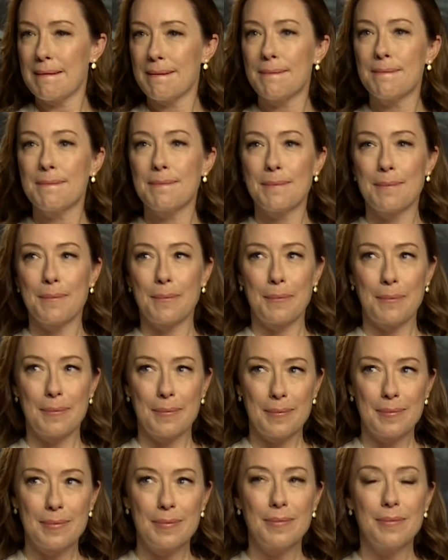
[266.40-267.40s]

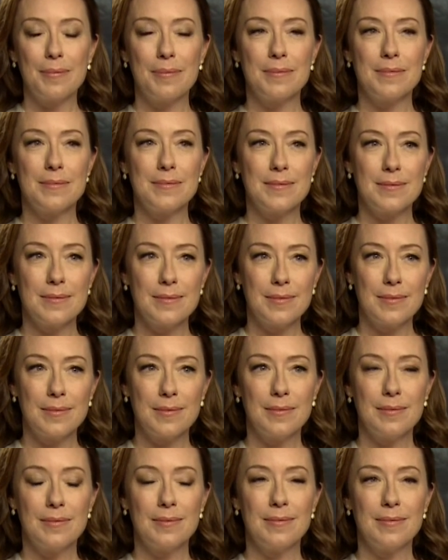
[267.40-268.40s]

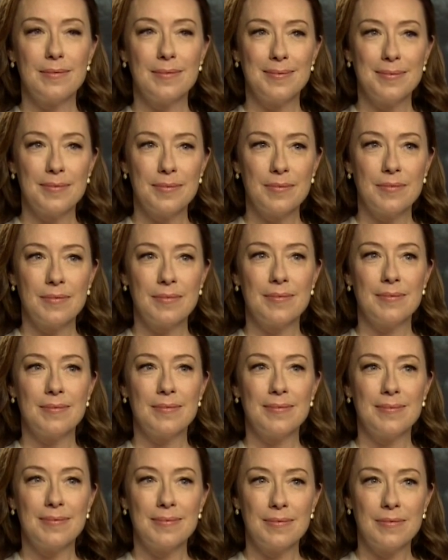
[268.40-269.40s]

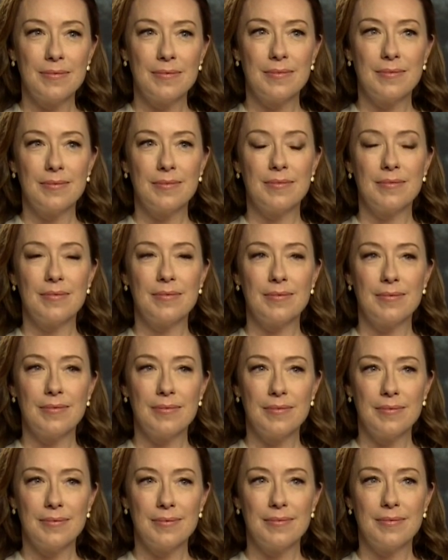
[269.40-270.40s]

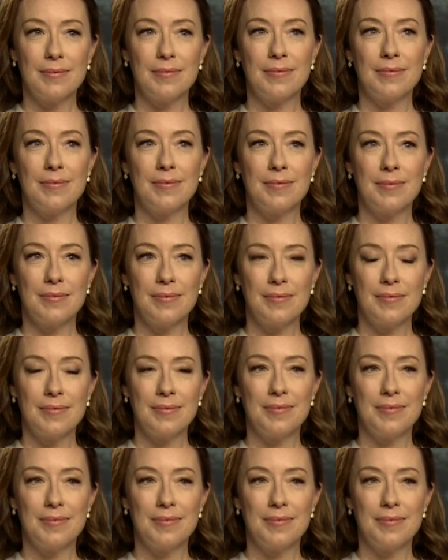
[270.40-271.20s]
This person isn't speaking.